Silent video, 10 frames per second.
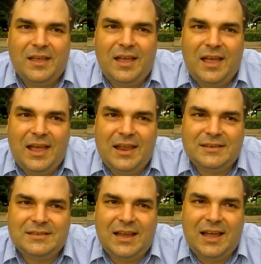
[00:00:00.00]

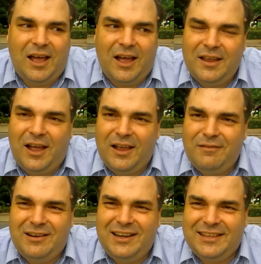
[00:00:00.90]
And uh, I I
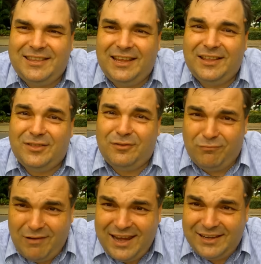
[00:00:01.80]
really think the
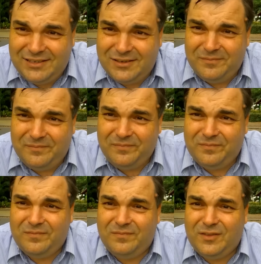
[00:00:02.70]
red,
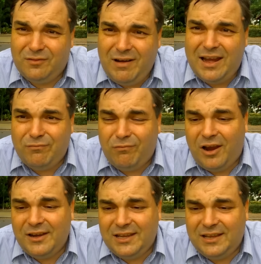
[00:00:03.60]
the red
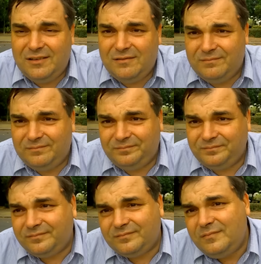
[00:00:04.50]
writing,
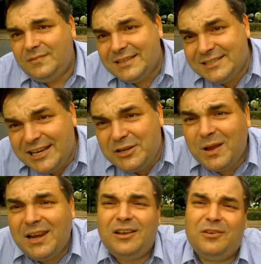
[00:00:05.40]
Sea
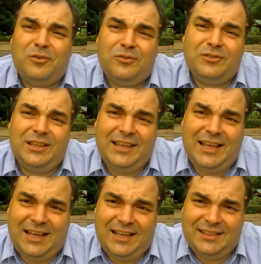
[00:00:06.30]
Dweller or the
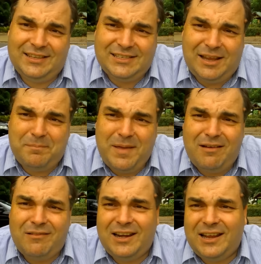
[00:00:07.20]
uh, the
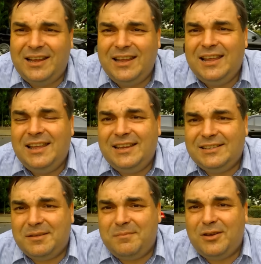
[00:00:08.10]
Submariner is
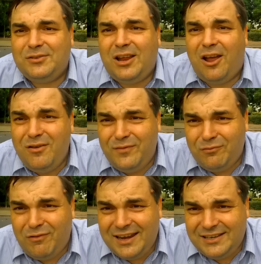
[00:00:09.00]
the most
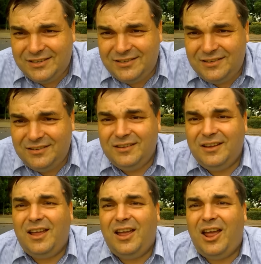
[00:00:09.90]
overrated,
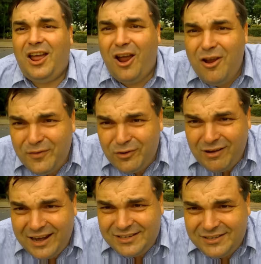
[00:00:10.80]

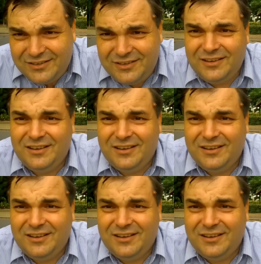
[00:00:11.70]
overrated